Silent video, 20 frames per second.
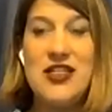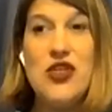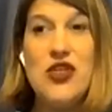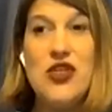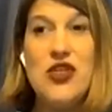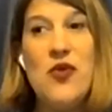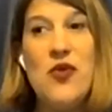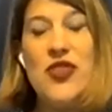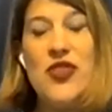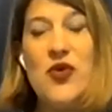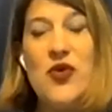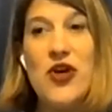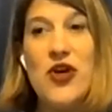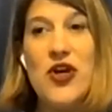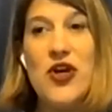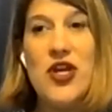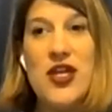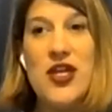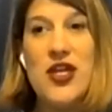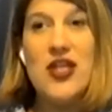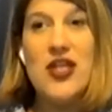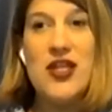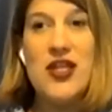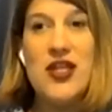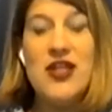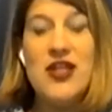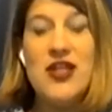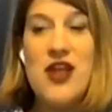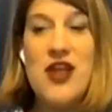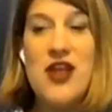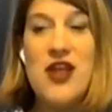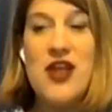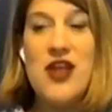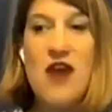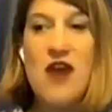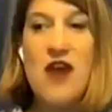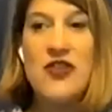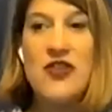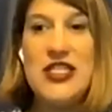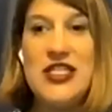Do you know what the word
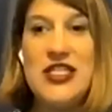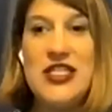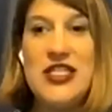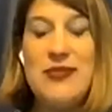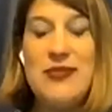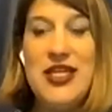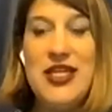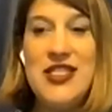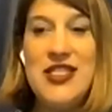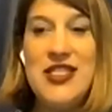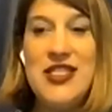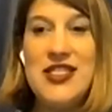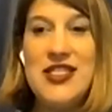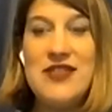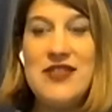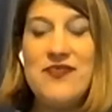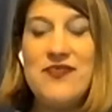novelty means?